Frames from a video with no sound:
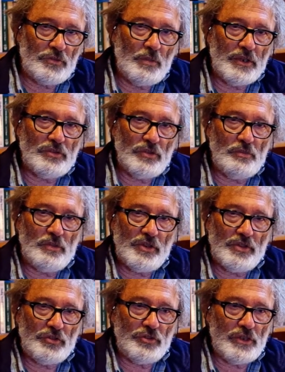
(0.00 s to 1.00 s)
my two
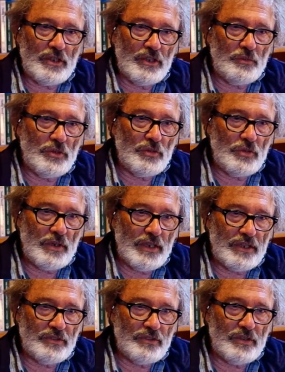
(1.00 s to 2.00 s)
brothers and I. We all
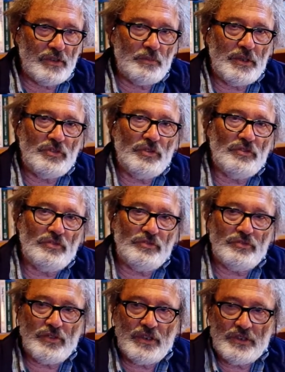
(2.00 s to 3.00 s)
had bits
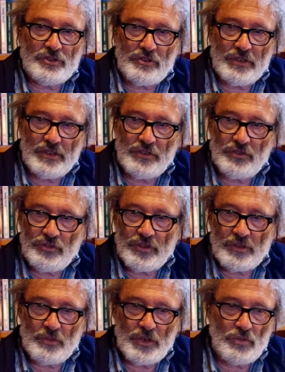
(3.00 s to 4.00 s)
of trains,
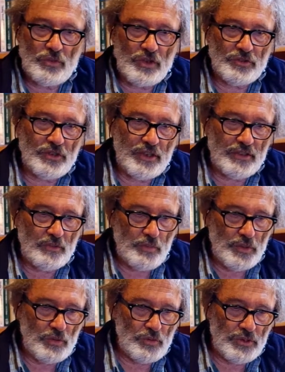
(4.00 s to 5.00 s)
and we all got together and
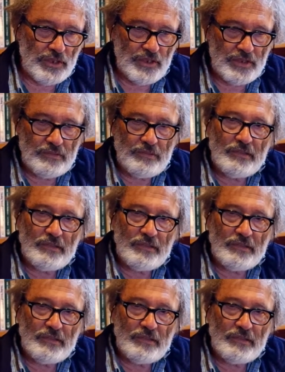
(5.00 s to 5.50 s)
put it all together.